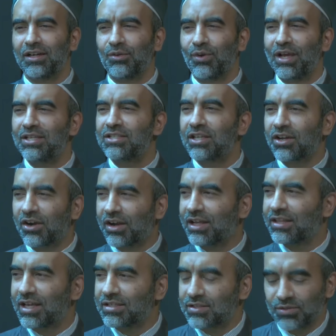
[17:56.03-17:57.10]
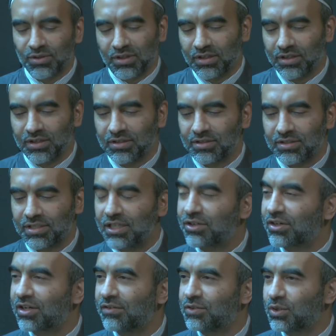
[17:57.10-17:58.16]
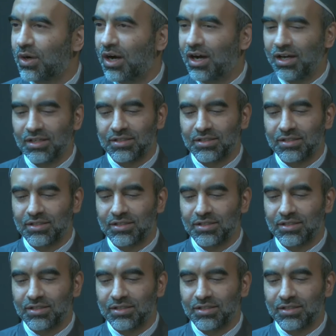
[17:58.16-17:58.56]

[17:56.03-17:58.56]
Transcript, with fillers: raising our hand, that's what the secret of dua